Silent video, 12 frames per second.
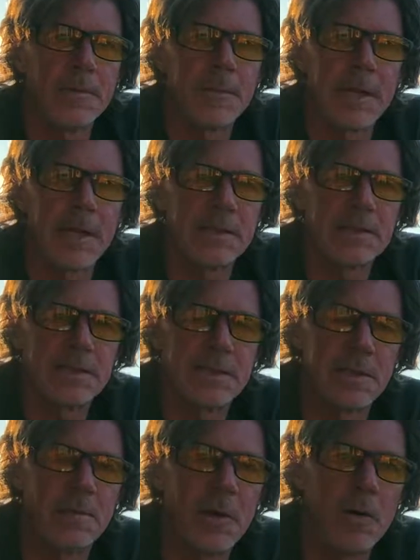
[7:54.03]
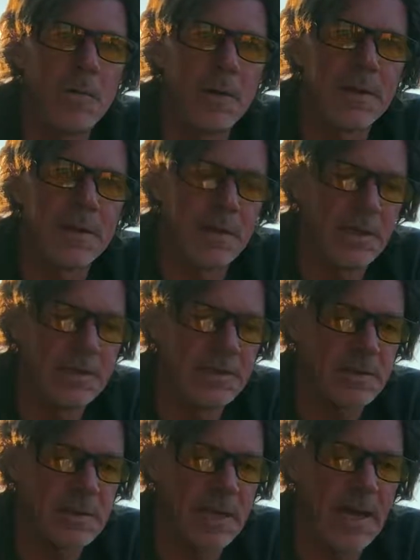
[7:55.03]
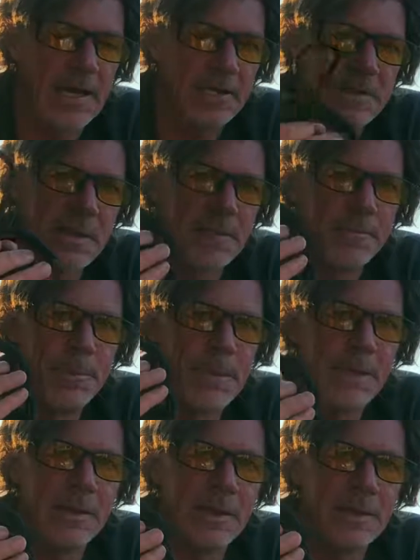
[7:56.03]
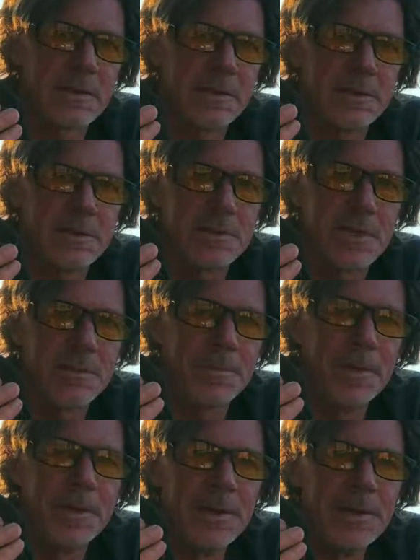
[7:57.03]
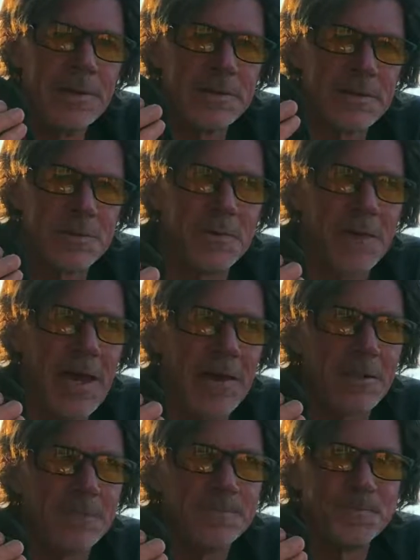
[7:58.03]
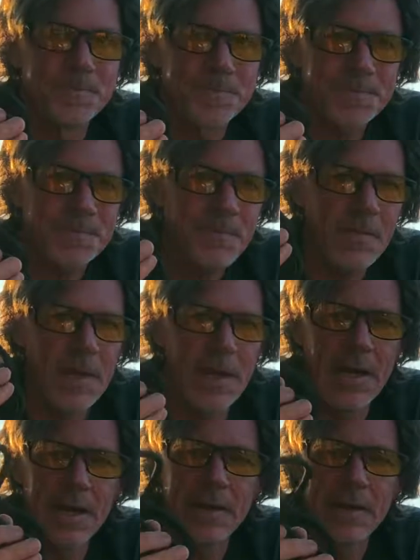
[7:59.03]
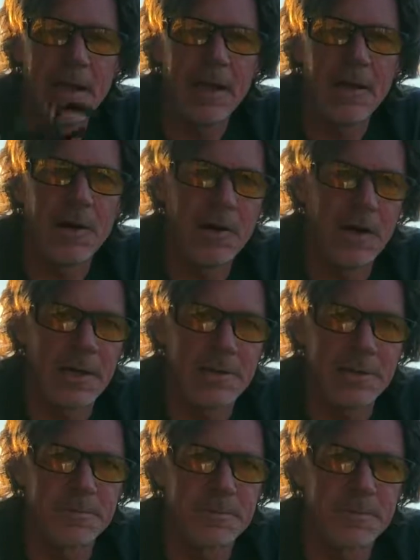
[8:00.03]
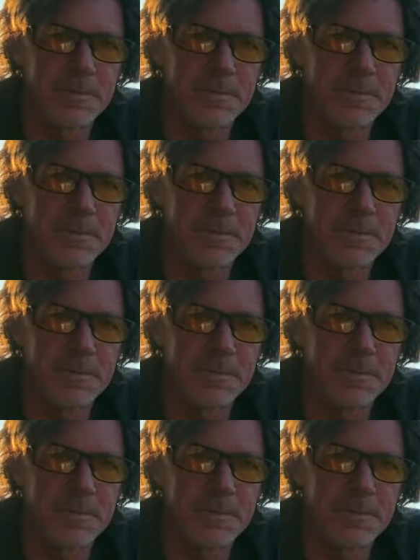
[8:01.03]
that I can send them home with. And these last, I've beaten these leashes up since we've had them, and they are awesome.